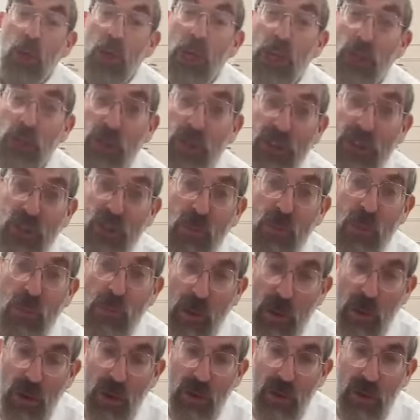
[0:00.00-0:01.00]
He learns
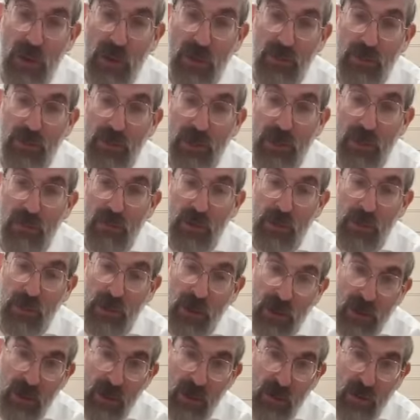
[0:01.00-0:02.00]
from Ubala. Rabbi
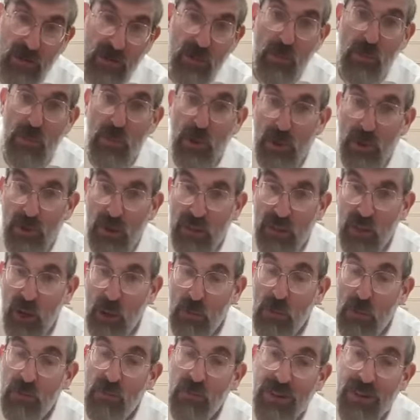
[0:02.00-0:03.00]
Yochanan learned from Bala and
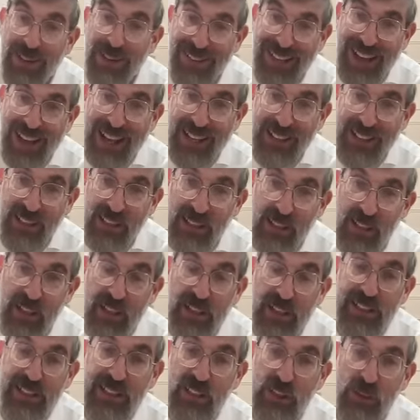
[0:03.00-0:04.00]
Amar Riyah not.
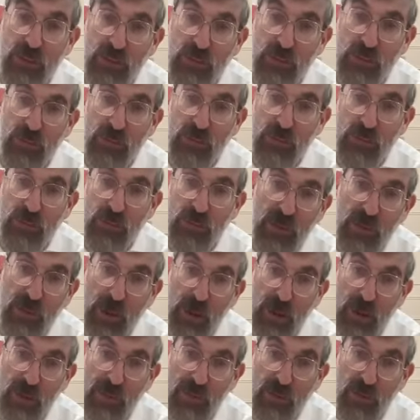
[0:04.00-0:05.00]
Since Rebbe used the
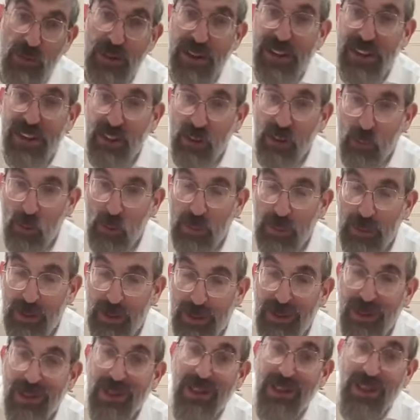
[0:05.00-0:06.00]
Bala for regular
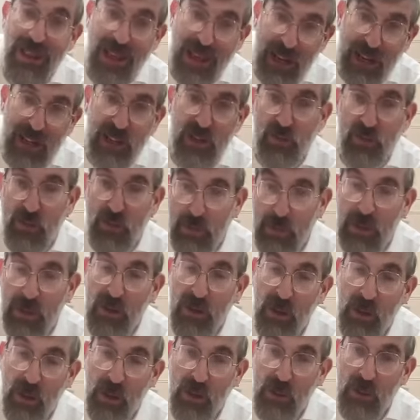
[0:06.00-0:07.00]
woman, how does Rebbe
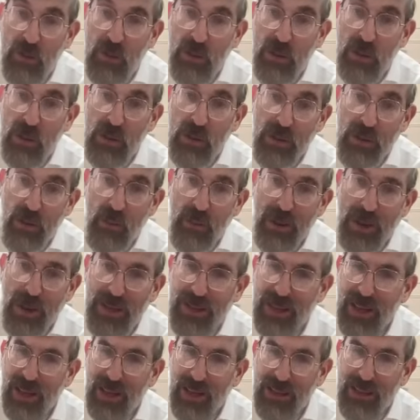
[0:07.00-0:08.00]
know that
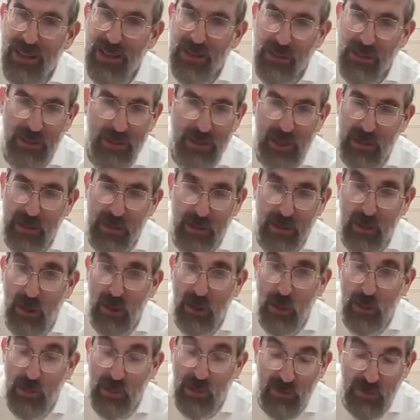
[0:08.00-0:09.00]
what that the
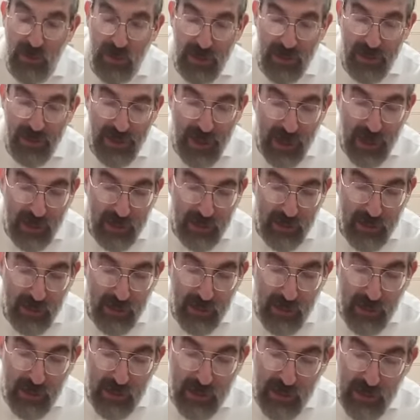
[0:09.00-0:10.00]
Amar Riyah not?
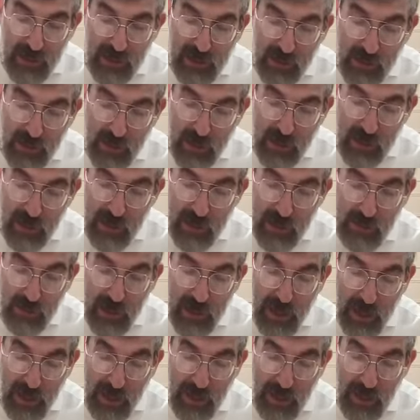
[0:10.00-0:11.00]
Says Gemara and
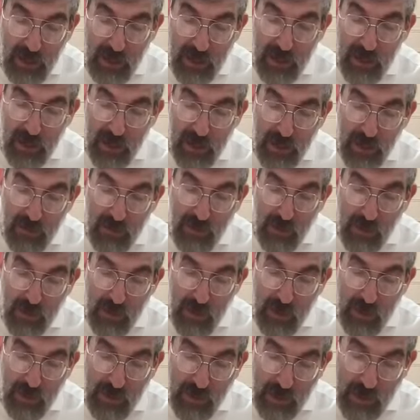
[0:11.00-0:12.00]
Cain, if the
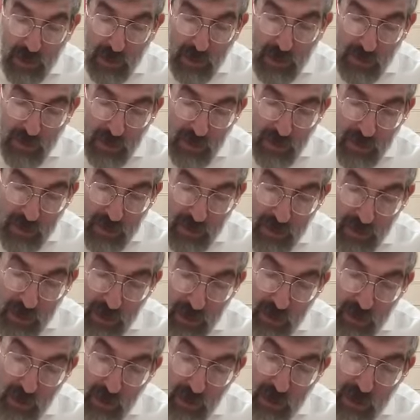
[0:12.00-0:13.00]

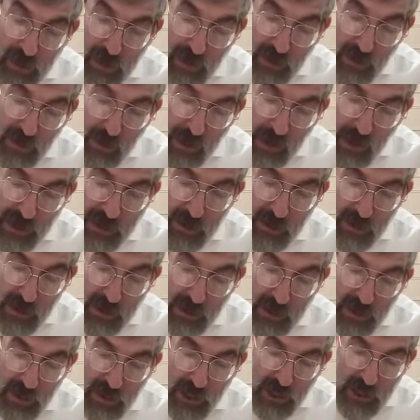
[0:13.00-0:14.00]
pasuk was
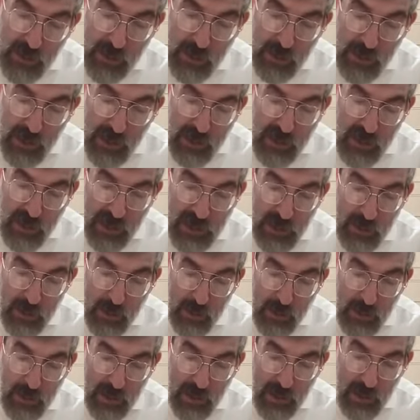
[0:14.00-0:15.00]
just to teach me Nishniksis
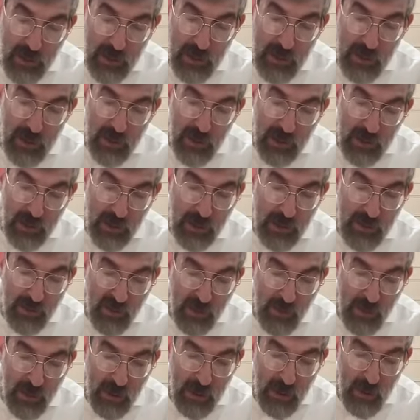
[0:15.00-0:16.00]
would be a lichter
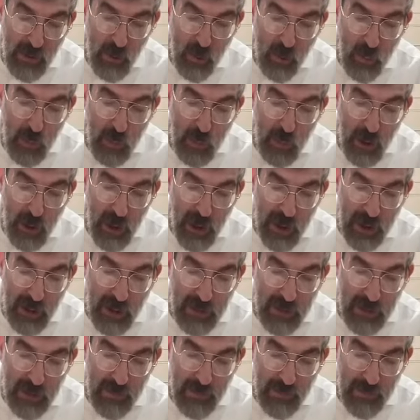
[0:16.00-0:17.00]
of mana
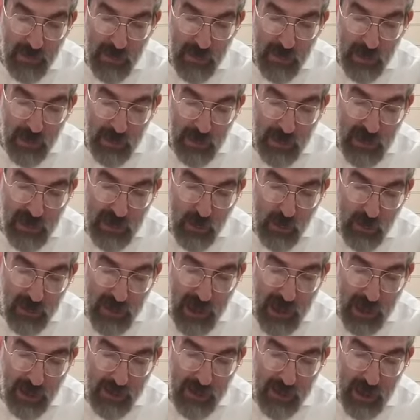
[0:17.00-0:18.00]
Uba'al, just
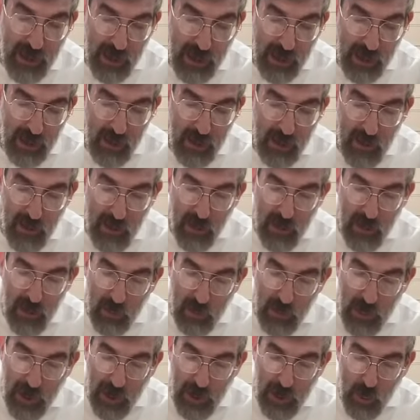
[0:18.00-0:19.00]
without the hay.
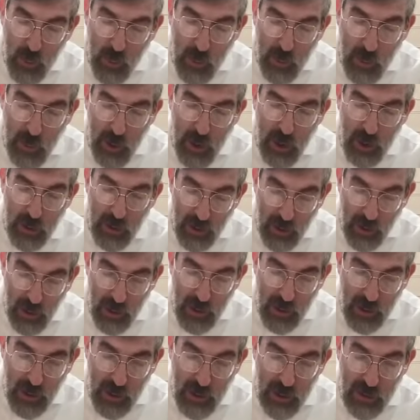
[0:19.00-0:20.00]
My
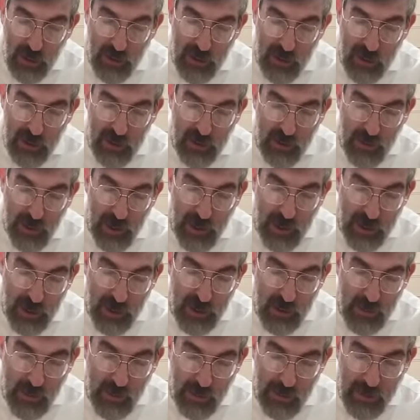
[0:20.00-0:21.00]
Uba'ala, the extra hay,
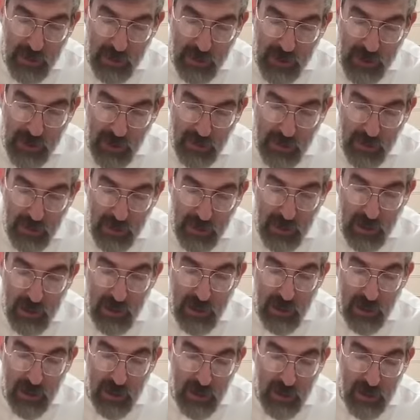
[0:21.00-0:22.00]
Shmami Natanti.
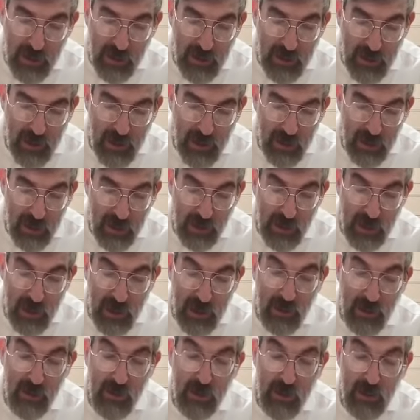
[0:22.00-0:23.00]
You'll
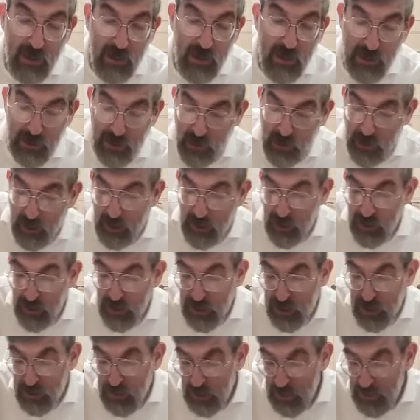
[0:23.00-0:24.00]
hear two
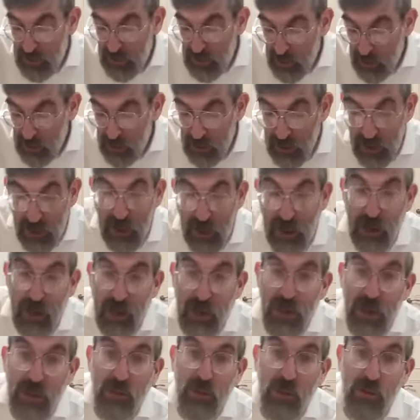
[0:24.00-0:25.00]
halachas. Shmamina,
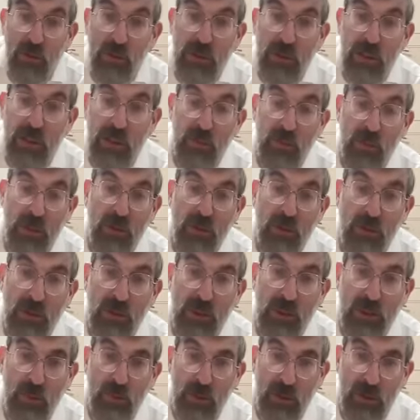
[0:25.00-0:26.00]
you'll hear two things. What two
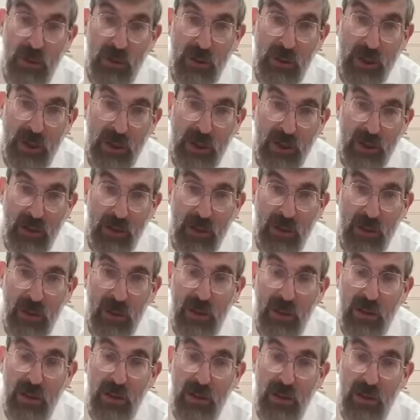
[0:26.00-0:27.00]
things will you hear?
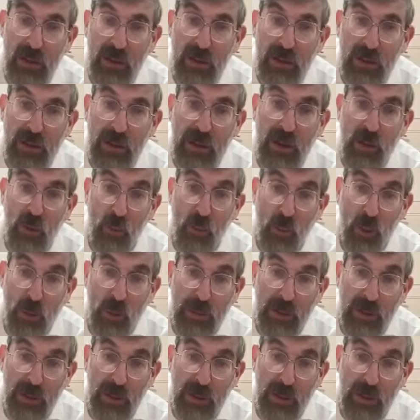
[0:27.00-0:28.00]
You'll hear that a
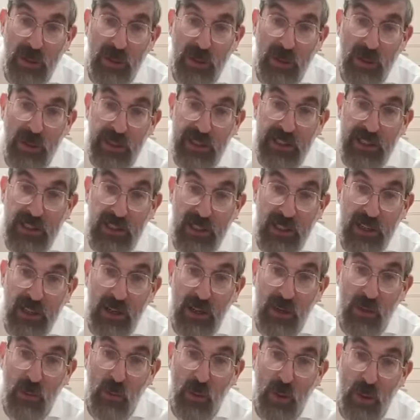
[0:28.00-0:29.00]
woman is
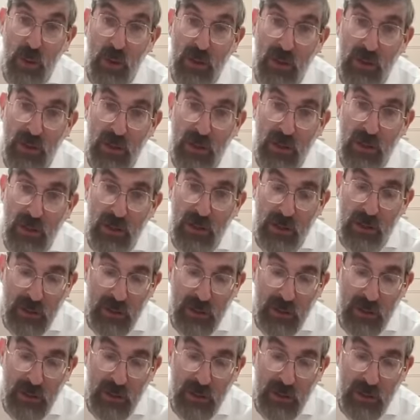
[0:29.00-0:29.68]
Anisha is